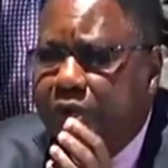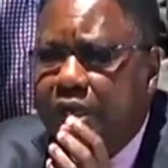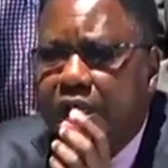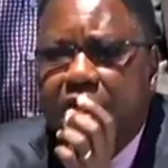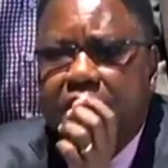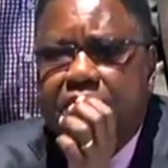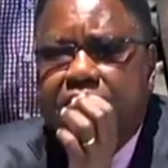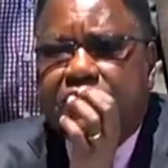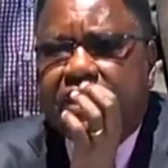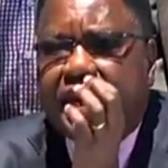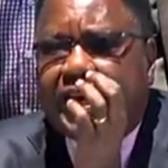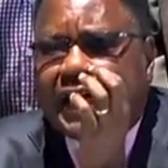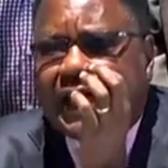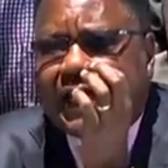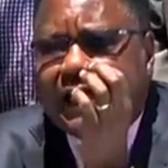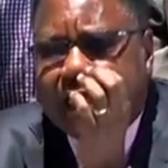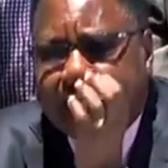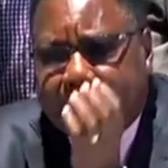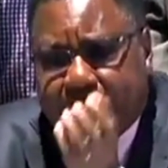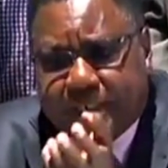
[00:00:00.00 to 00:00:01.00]
Mm.
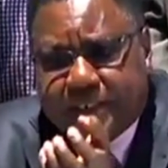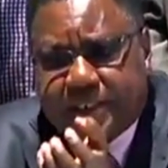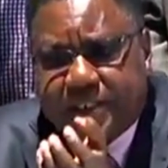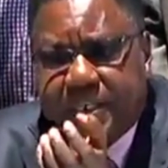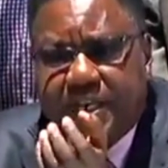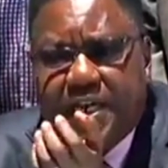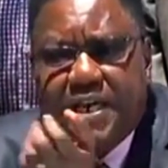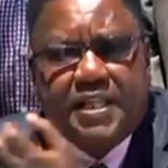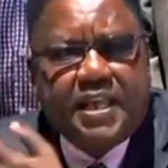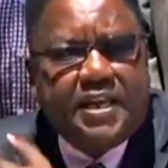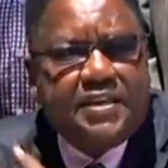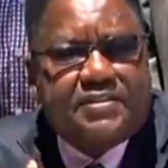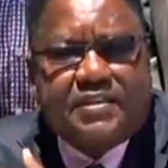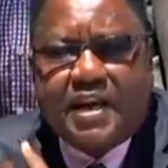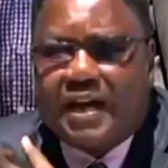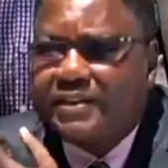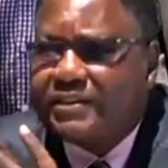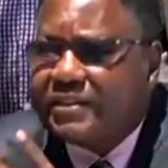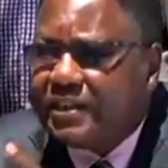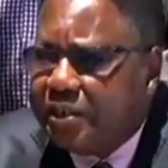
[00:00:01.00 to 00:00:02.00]
Secondly, there is
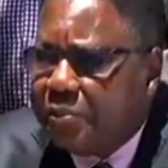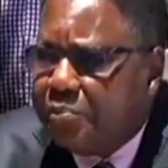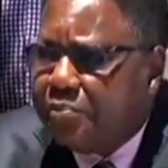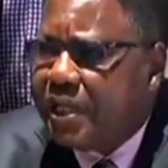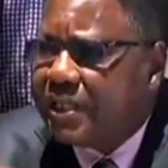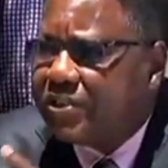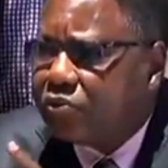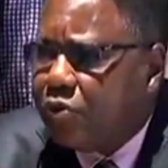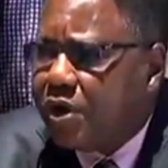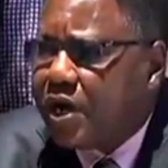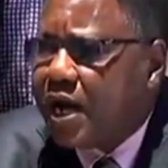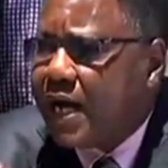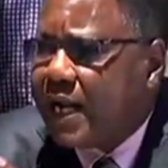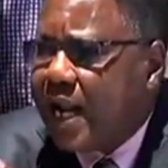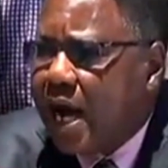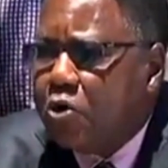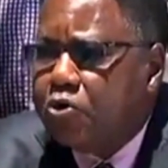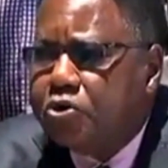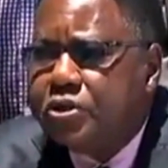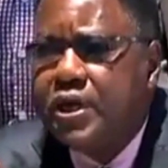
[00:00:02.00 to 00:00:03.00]
a team that's going
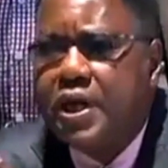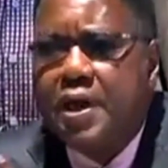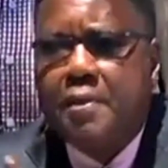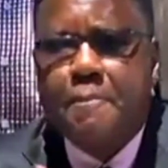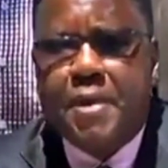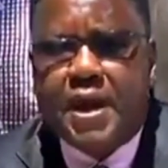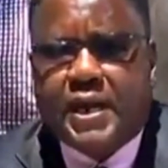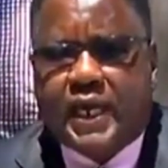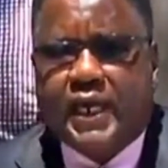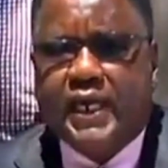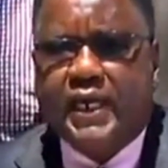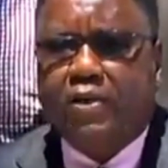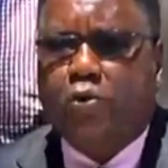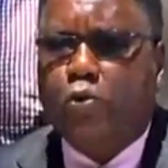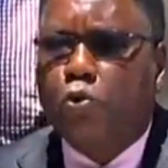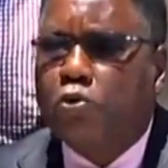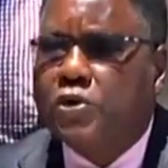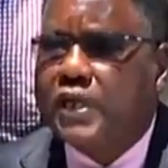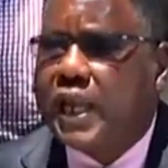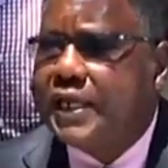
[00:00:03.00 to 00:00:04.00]
around making
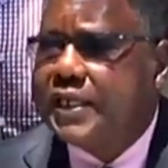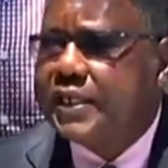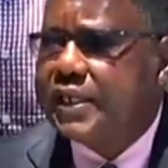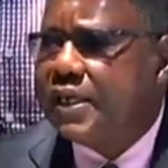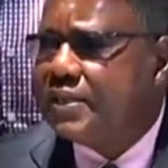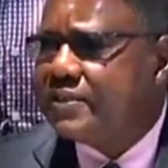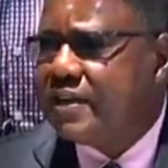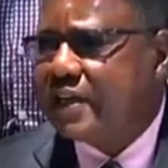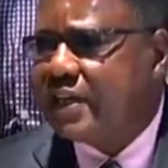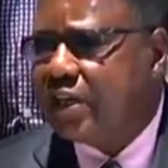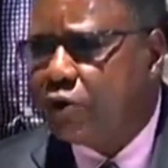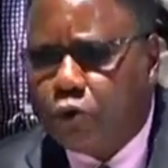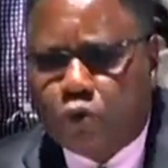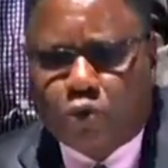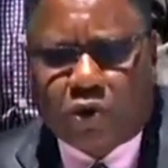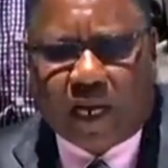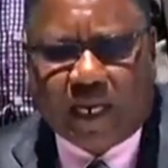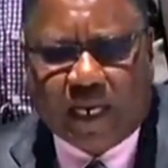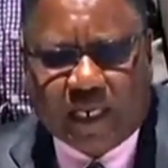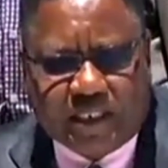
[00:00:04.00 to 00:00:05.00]
it look like it's a
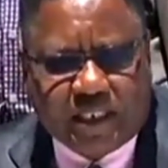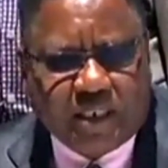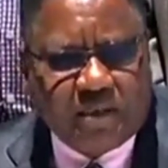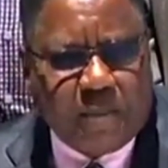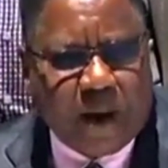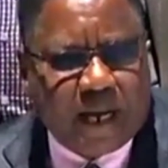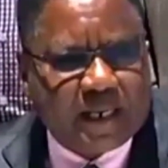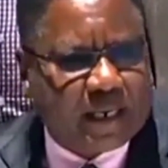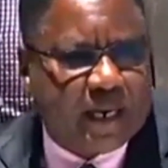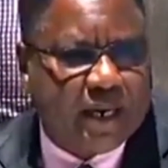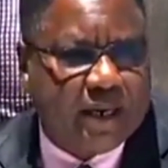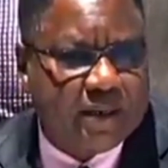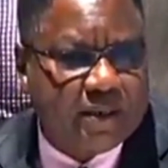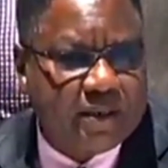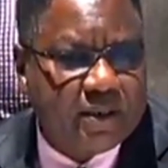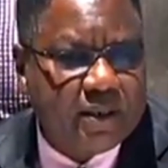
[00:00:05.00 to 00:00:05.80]
Kikuyu Kalenjin matter